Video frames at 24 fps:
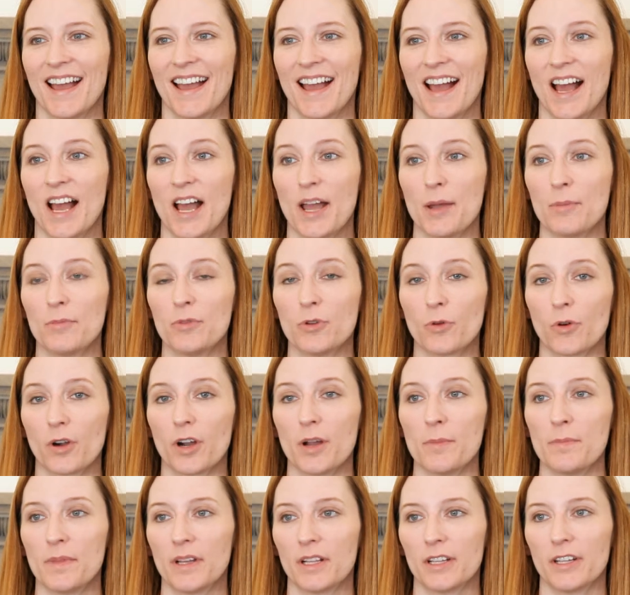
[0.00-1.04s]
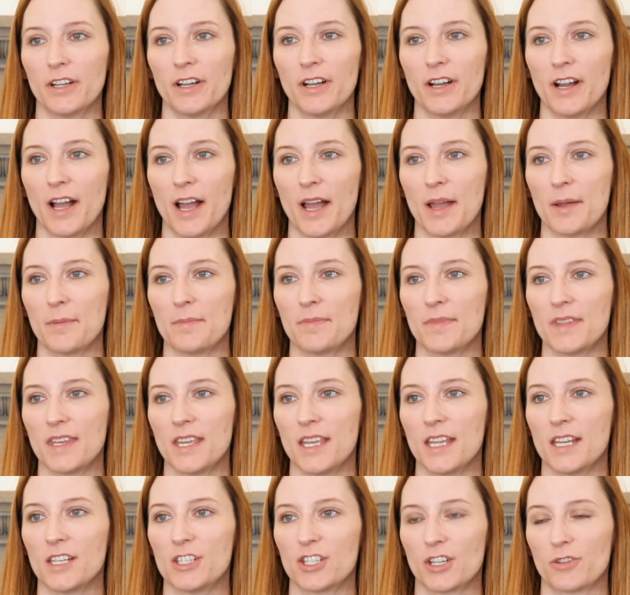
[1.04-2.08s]
I'm Nora Miller. I'm
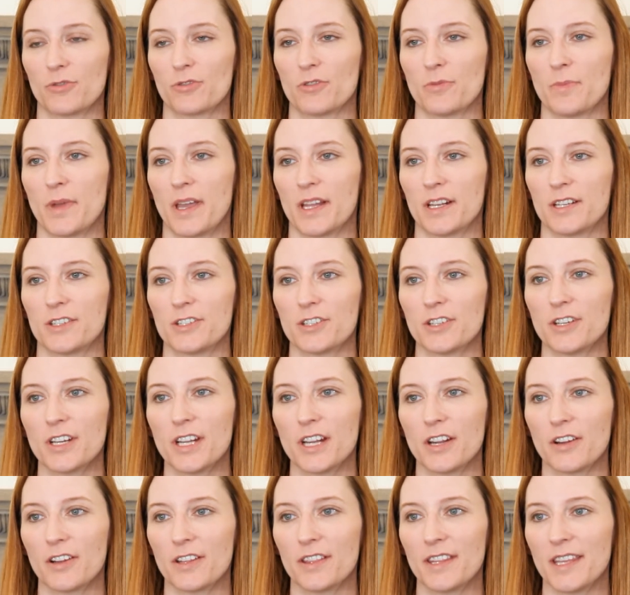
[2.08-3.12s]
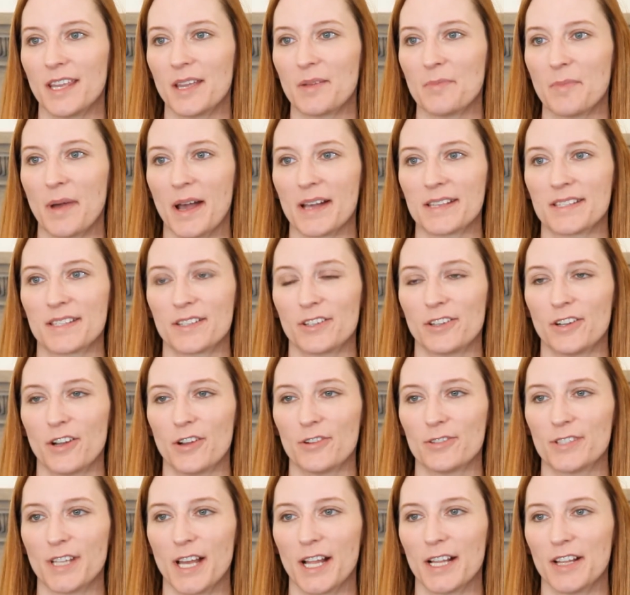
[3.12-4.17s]
the General Manager here at the Ambassador
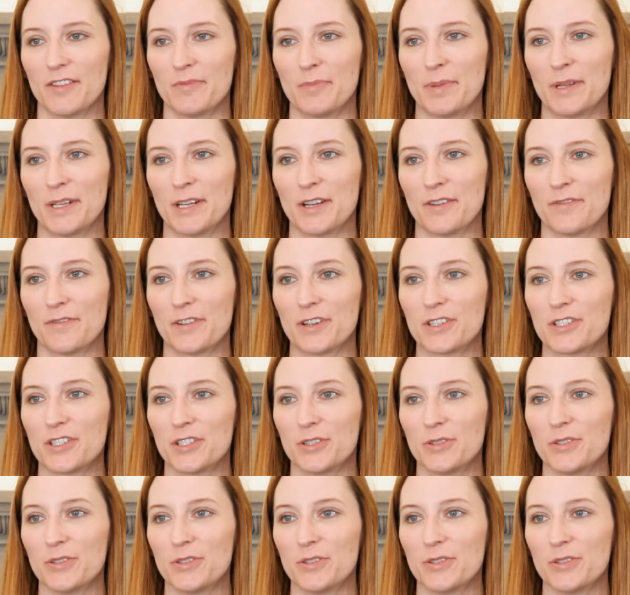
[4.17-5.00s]
Hotel. I've been here for 2